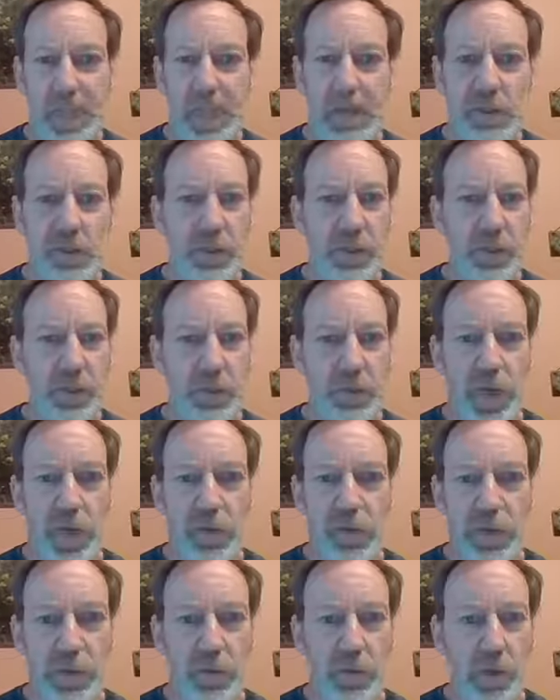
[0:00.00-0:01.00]
countries
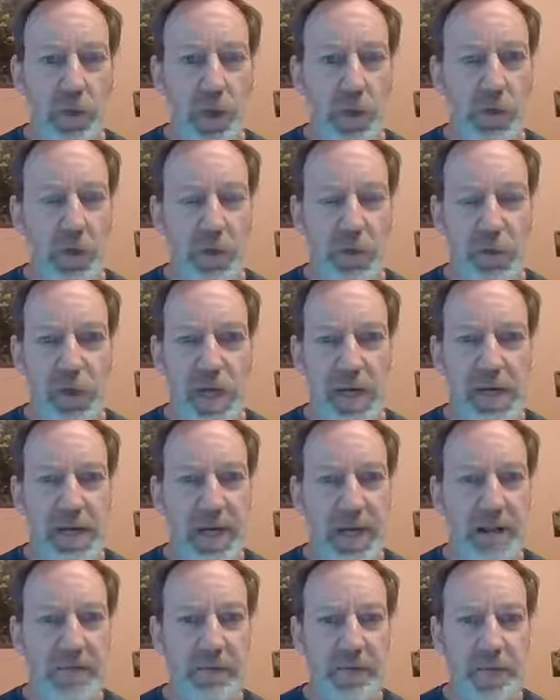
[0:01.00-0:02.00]
around the globe are trying to
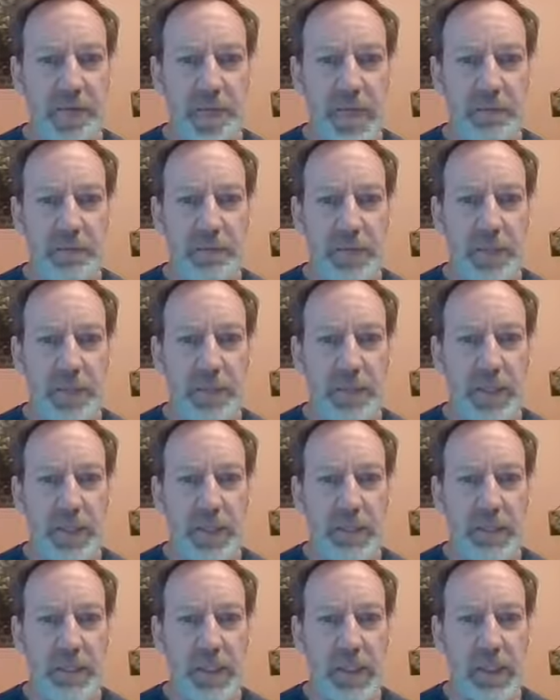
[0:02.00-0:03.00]
navigate
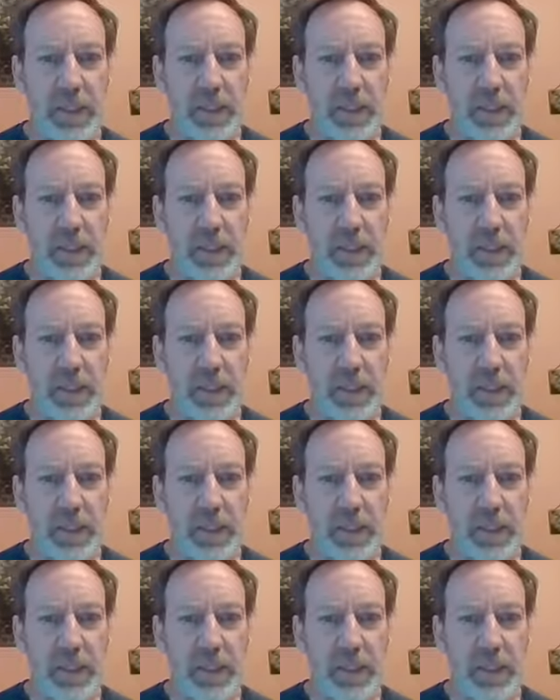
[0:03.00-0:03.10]
between